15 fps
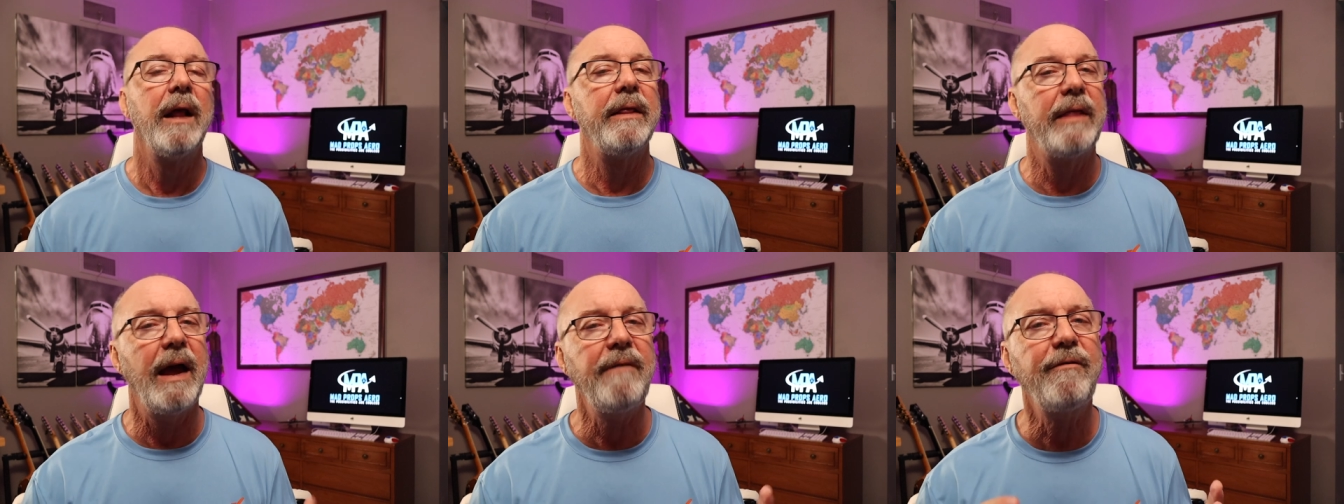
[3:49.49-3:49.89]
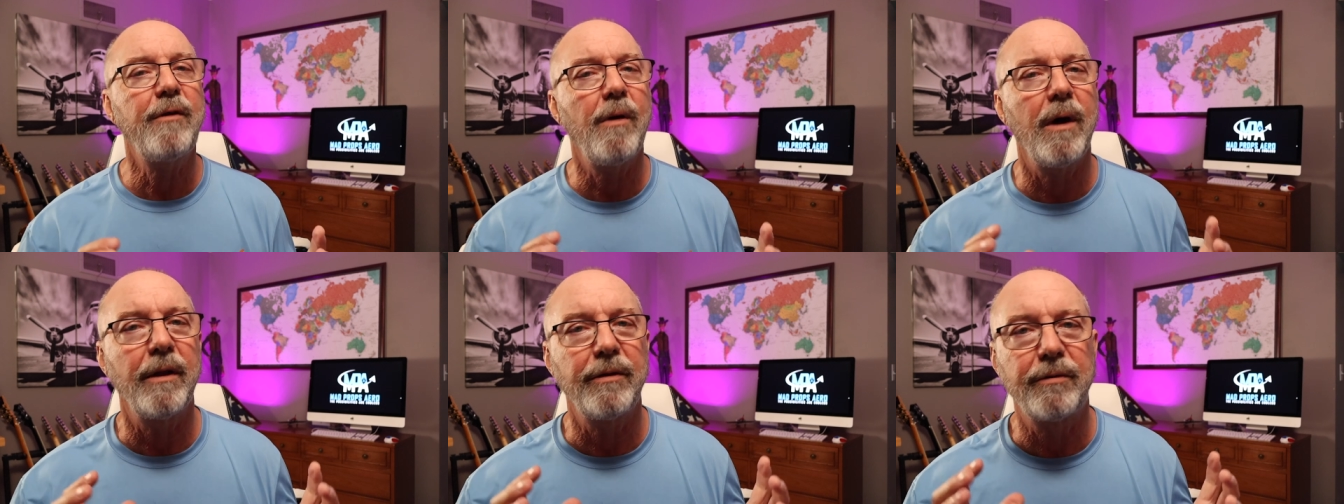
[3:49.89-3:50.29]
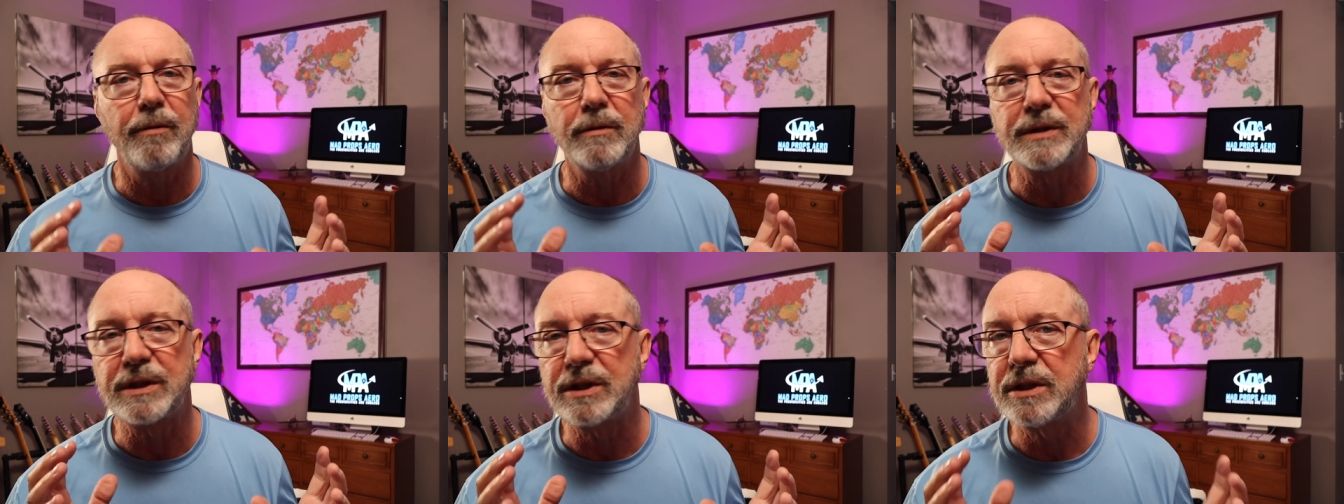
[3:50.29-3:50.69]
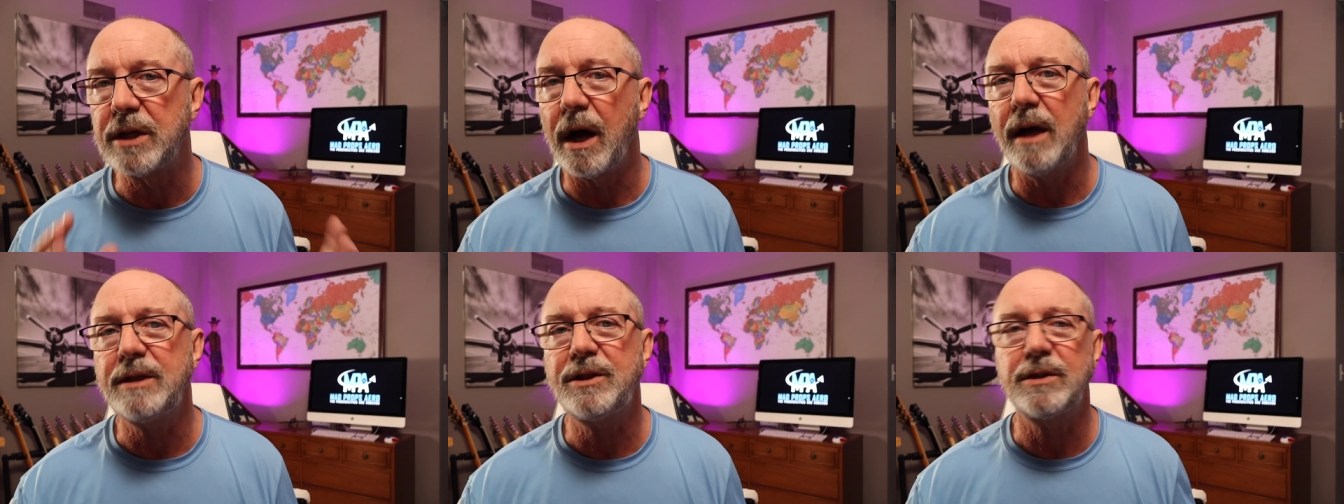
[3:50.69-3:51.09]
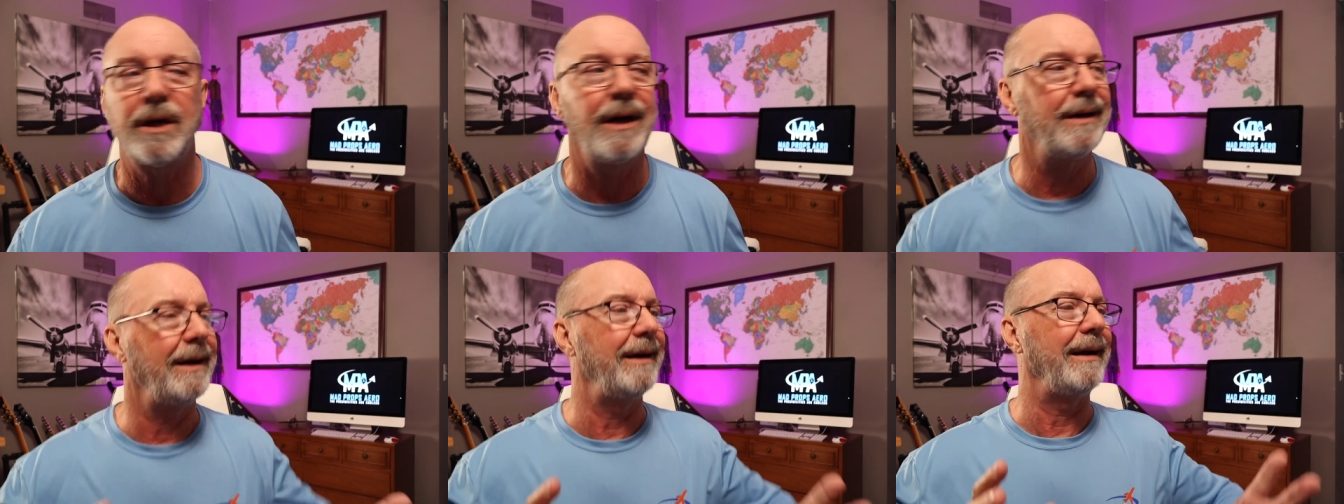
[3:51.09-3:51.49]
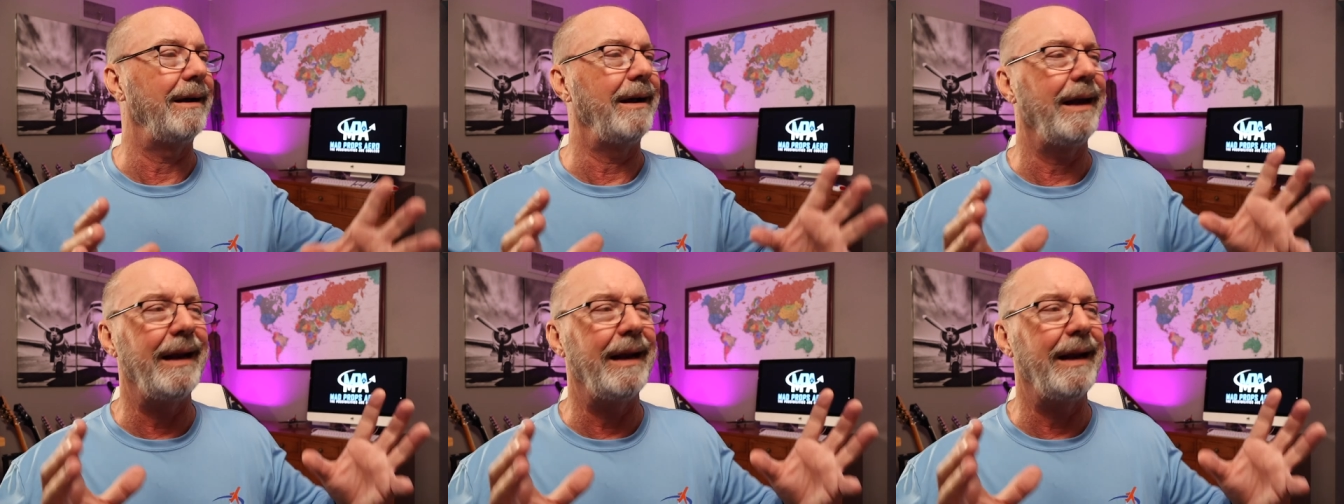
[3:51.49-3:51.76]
They've gone through such uh,